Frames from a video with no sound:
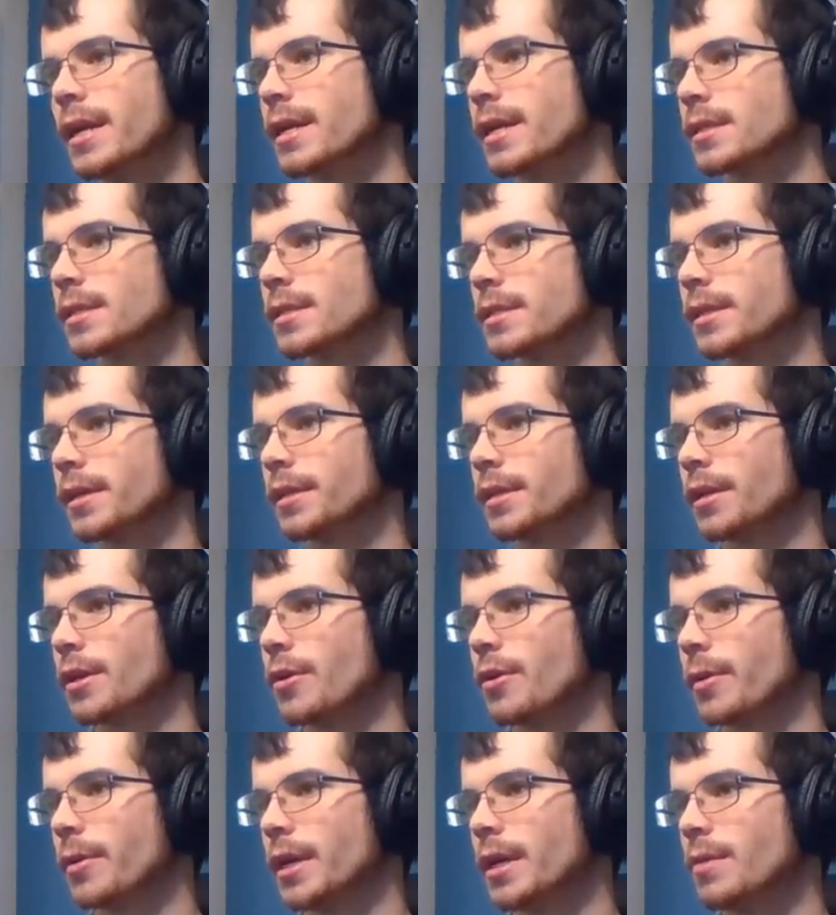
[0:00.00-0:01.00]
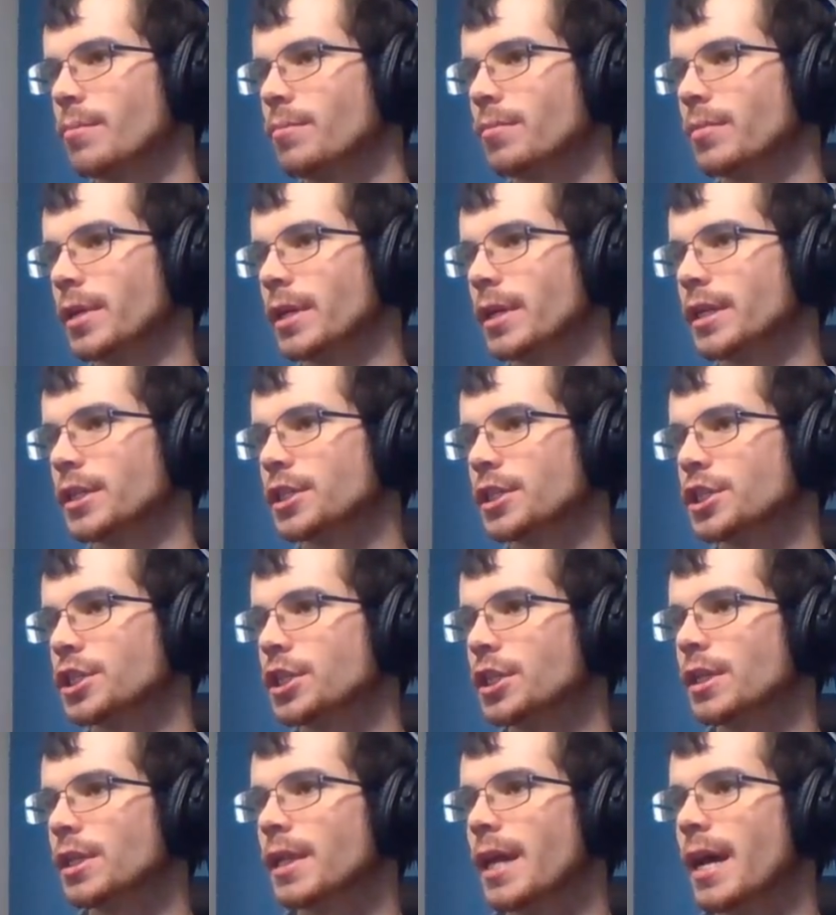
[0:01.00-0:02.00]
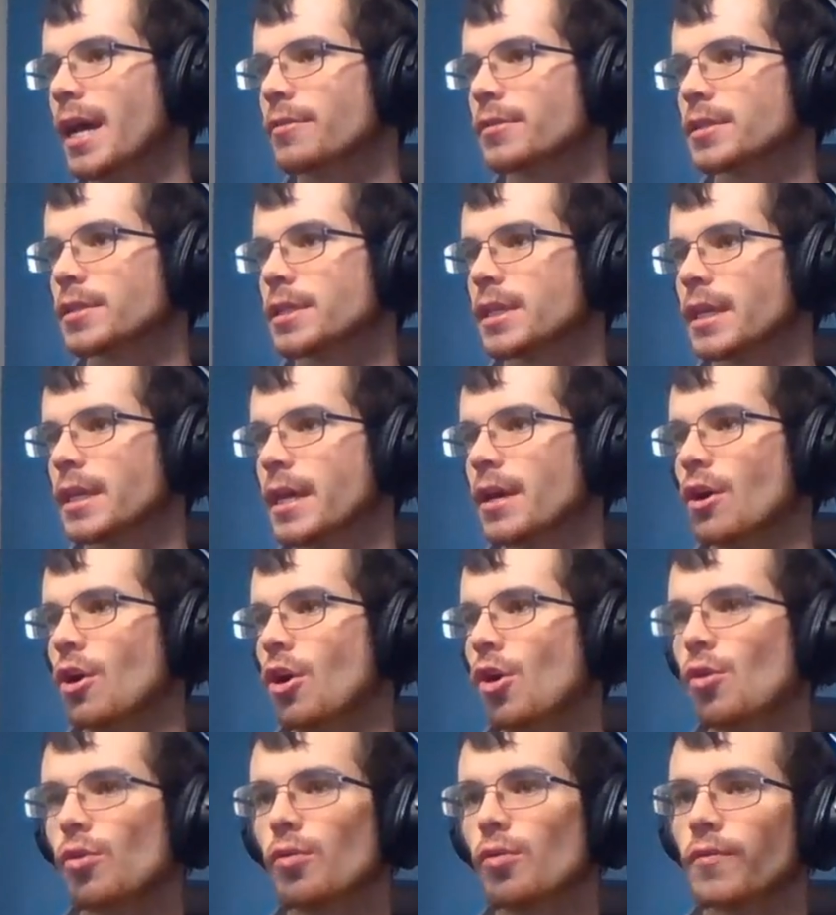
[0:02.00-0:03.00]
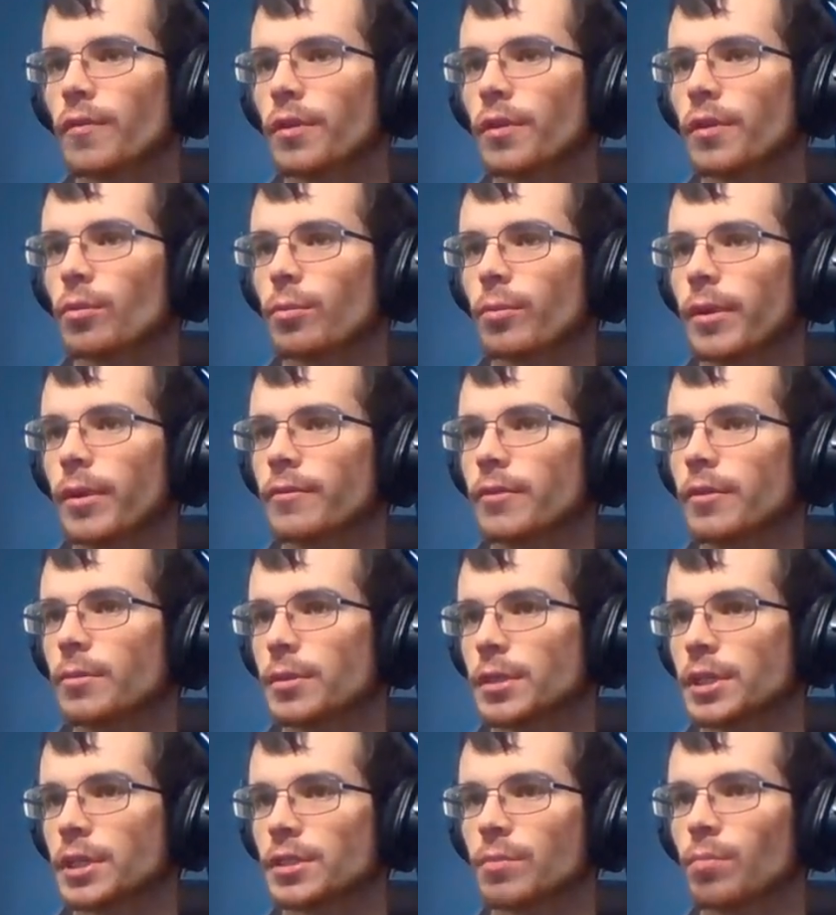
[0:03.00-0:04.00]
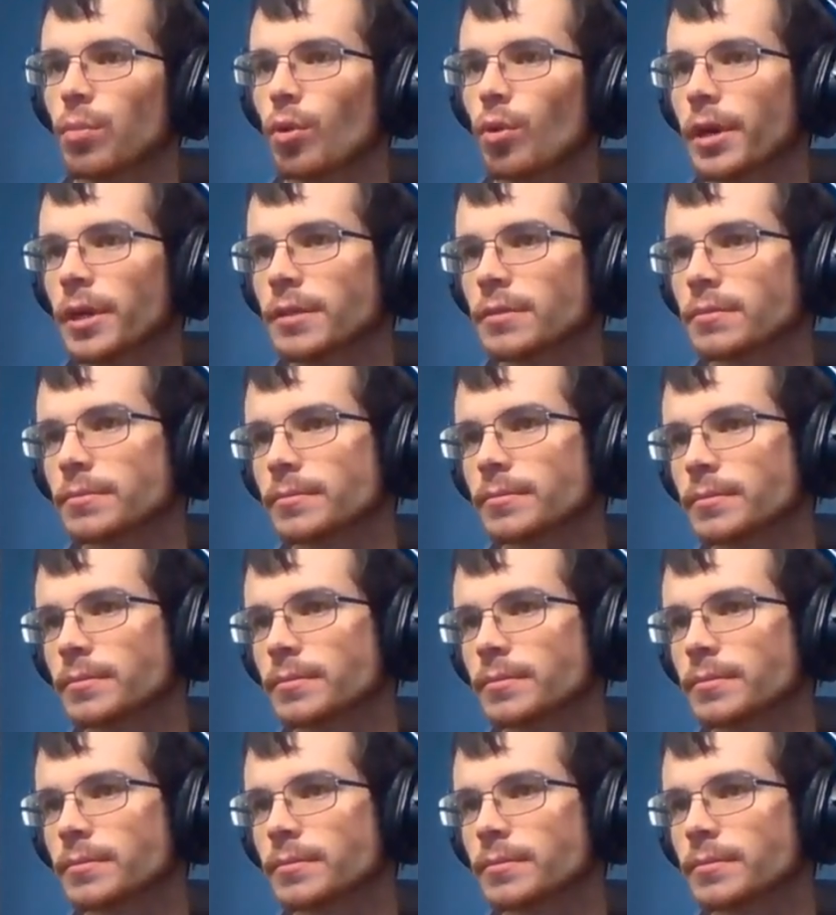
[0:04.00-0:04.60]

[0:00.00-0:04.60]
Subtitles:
necessarily going in, but it should allow us to get over the river, which is important.